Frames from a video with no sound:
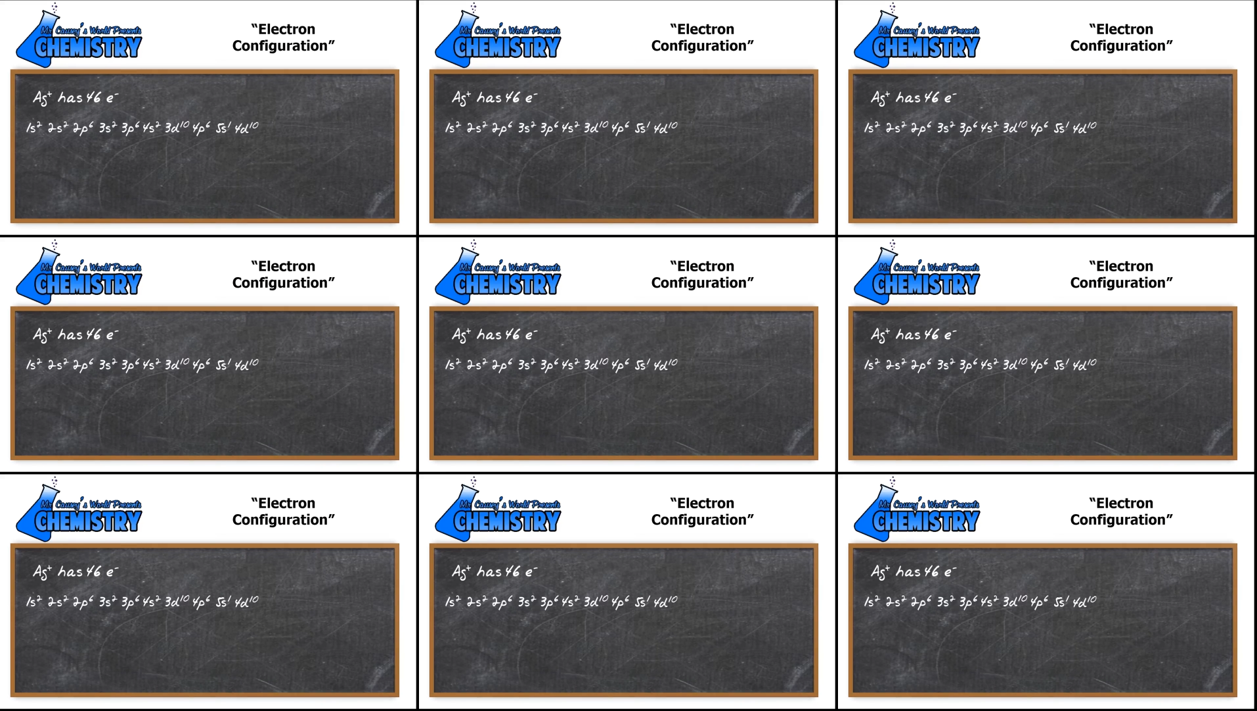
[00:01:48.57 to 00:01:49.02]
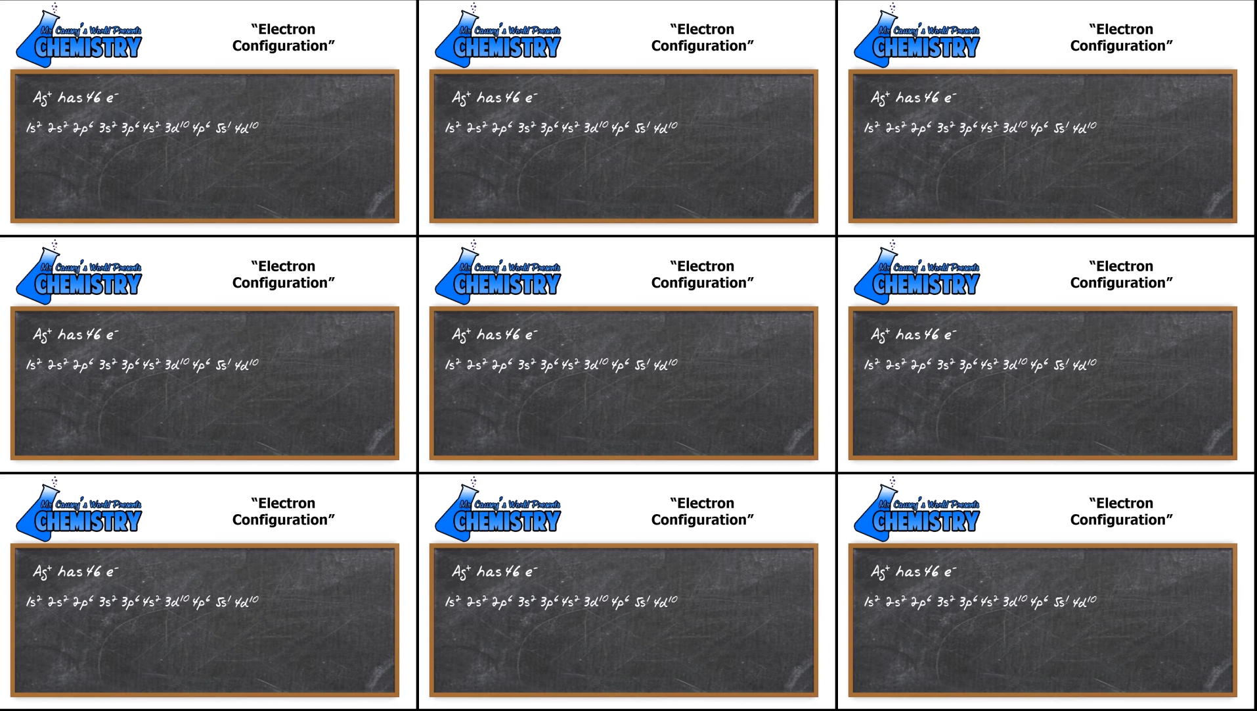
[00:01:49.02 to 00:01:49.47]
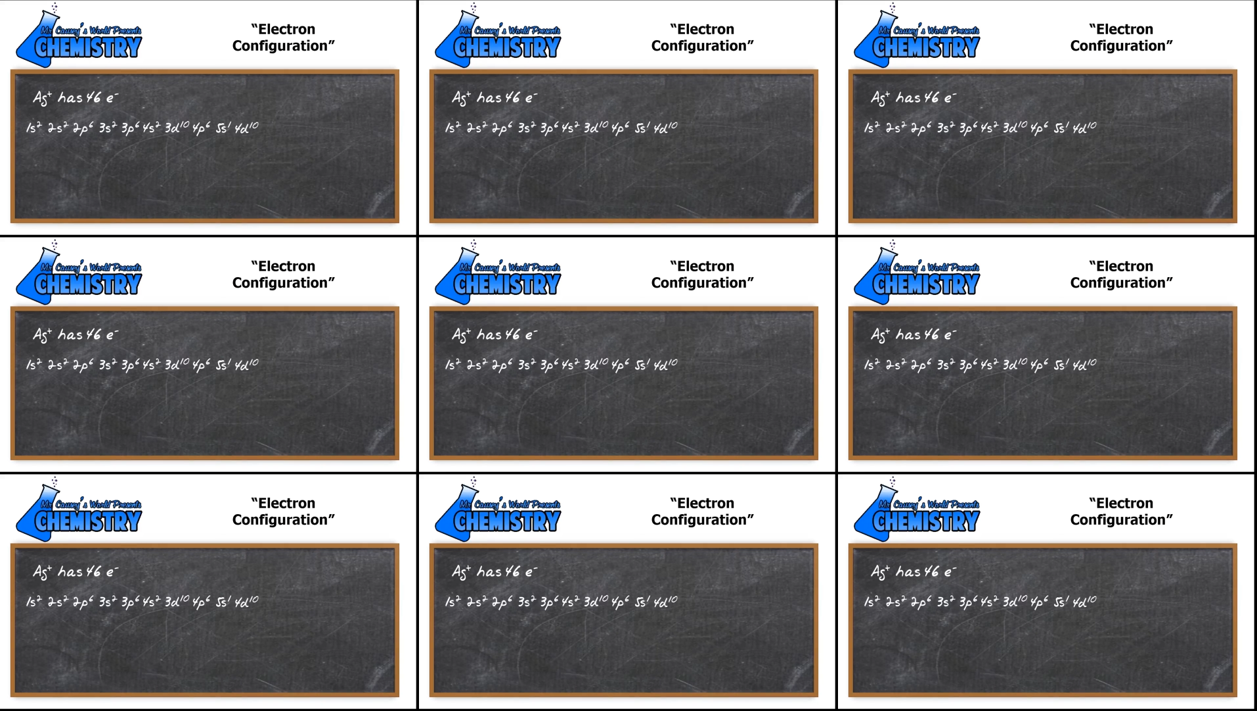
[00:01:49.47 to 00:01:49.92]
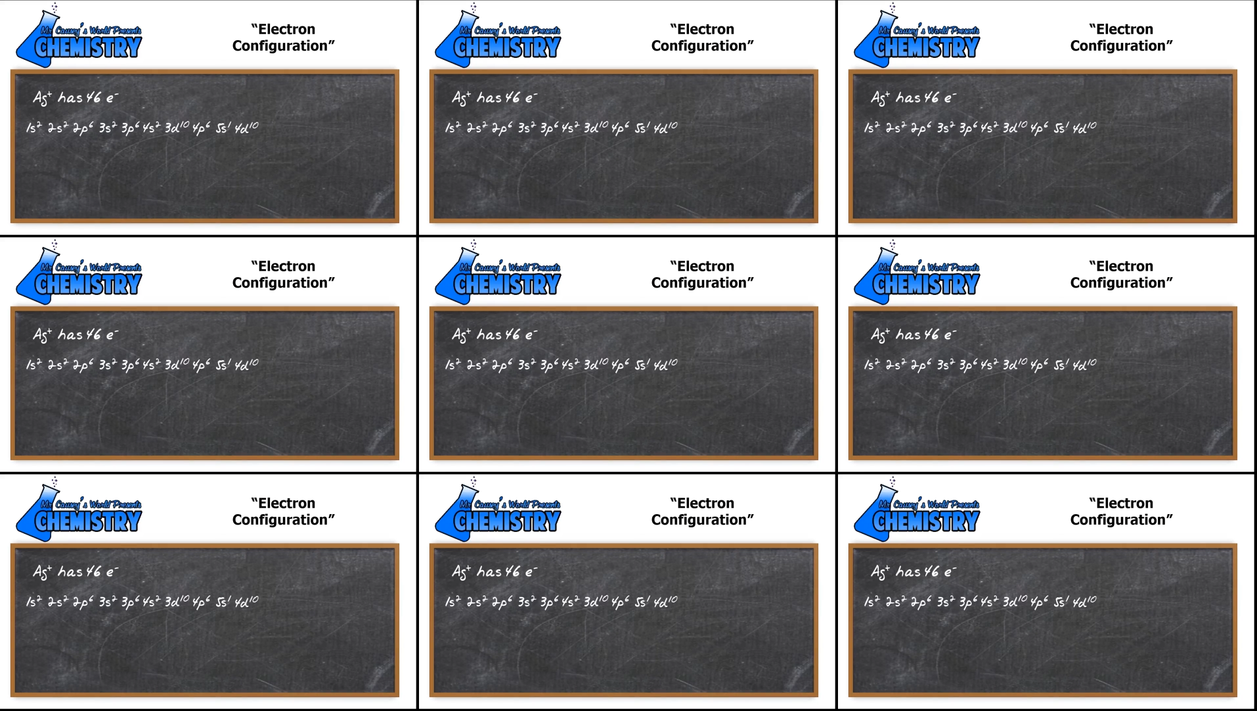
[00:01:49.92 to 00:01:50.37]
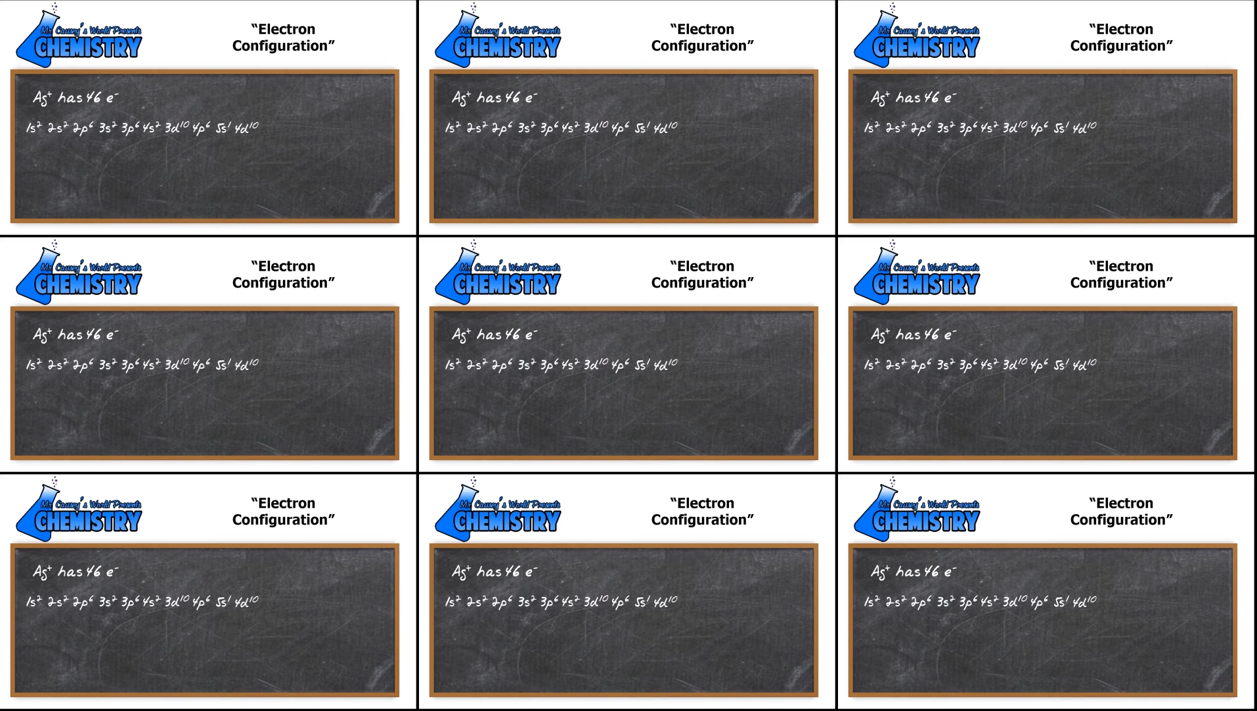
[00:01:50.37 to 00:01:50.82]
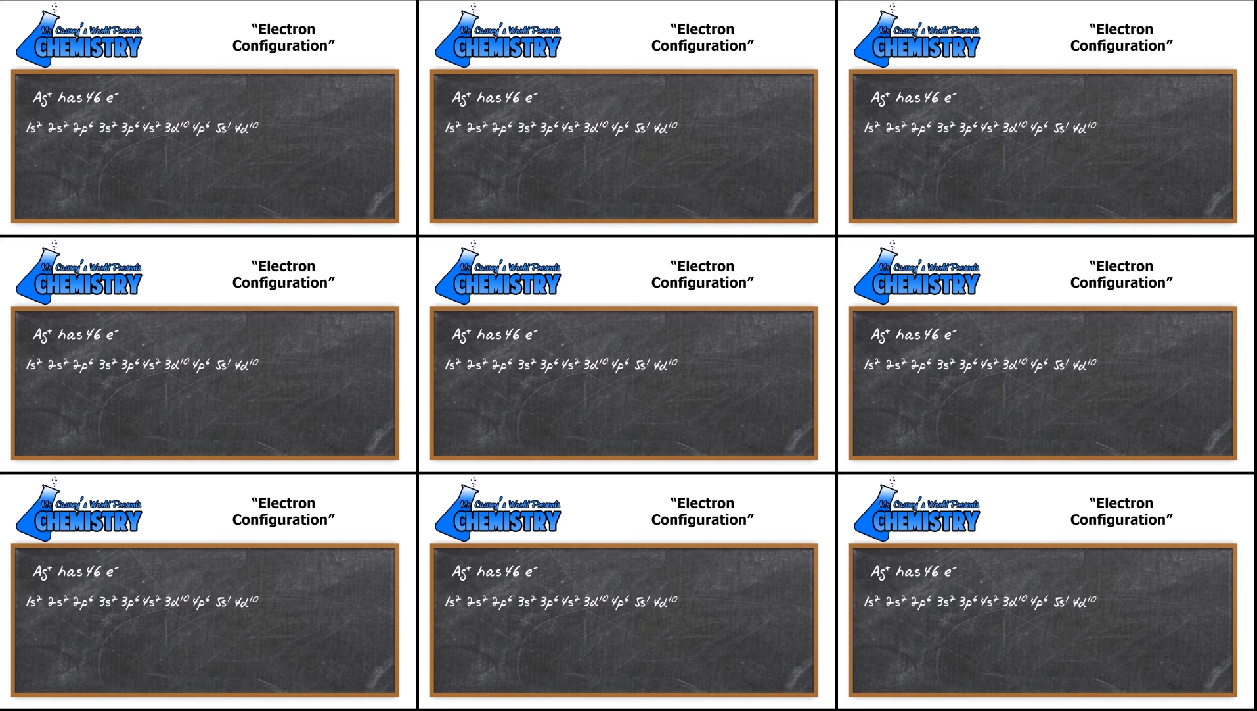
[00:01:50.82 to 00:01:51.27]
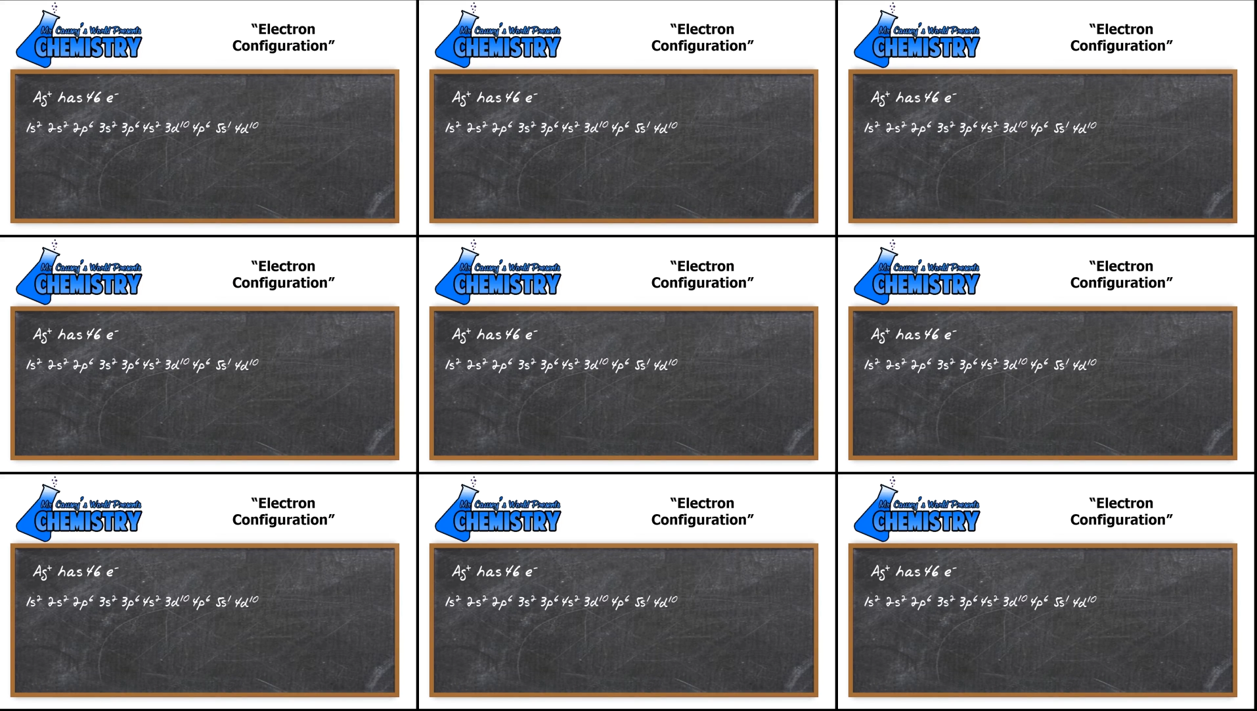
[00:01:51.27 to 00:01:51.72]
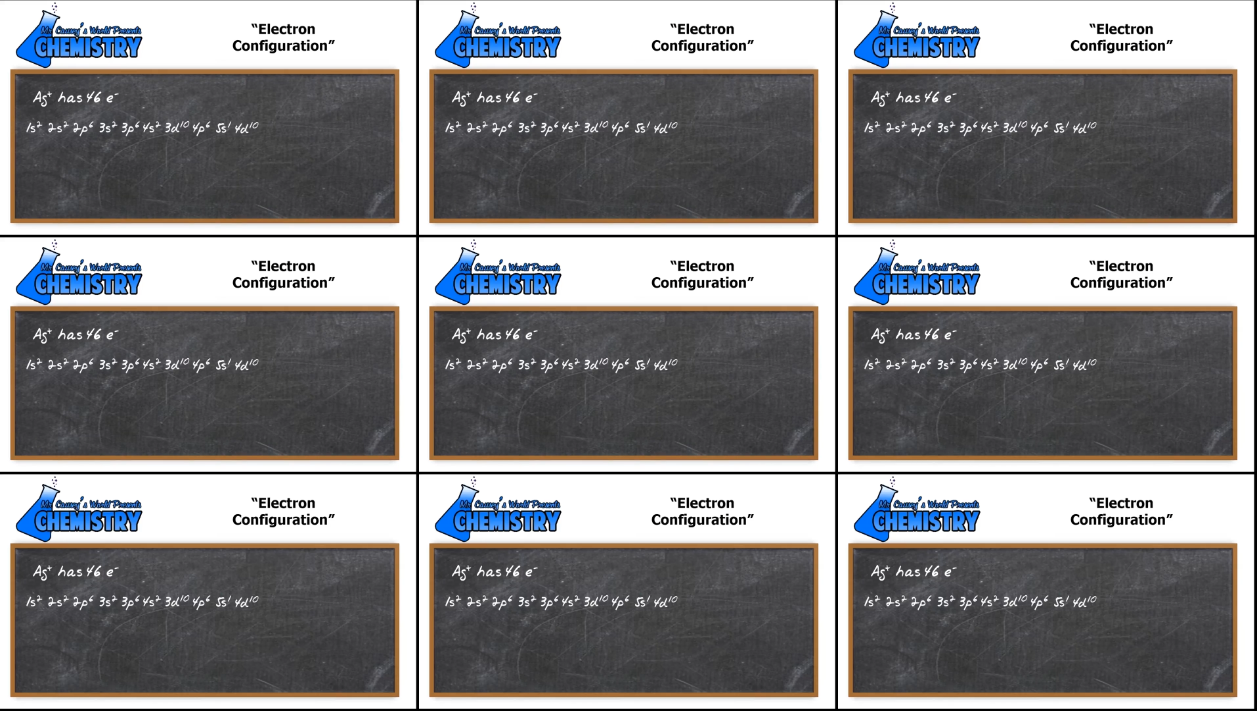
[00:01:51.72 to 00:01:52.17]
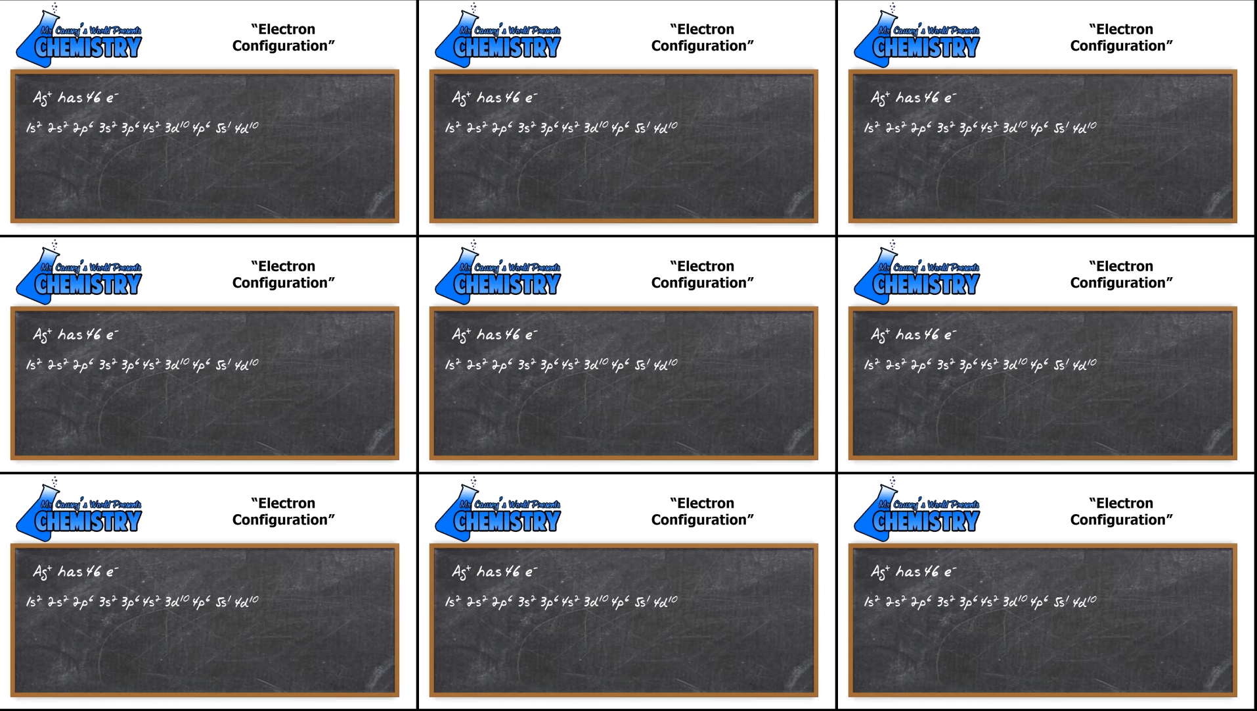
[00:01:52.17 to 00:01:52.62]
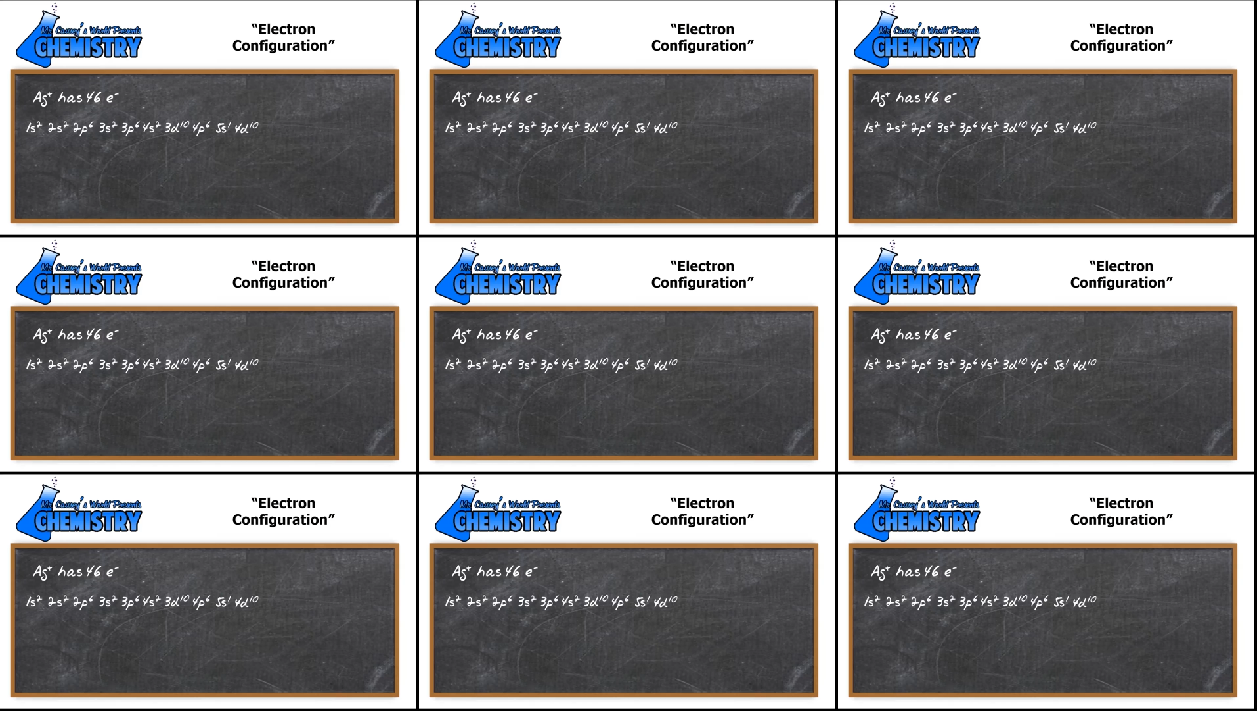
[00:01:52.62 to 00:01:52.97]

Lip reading: [unreadable: no face in view]